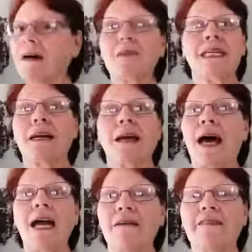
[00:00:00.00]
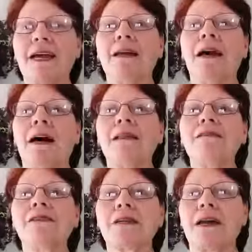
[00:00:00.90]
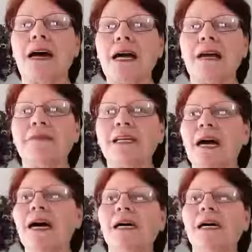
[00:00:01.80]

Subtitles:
come to life in others' lives,